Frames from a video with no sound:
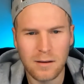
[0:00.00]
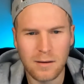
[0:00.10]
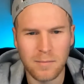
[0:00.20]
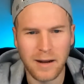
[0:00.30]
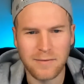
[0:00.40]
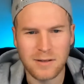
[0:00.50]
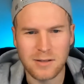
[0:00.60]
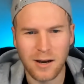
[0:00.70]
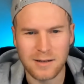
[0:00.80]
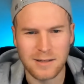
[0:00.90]
I'm going to have to
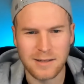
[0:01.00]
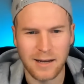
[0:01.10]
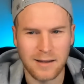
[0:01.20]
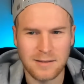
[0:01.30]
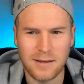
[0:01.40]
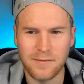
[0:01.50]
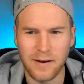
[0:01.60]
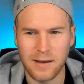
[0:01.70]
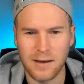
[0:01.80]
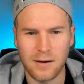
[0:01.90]
talk to Denny and see if
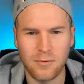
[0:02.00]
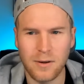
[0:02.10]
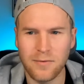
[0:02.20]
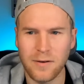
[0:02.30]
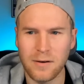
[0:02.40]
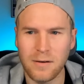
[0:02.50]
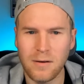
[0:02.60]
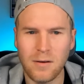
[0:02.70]
I can get a refund.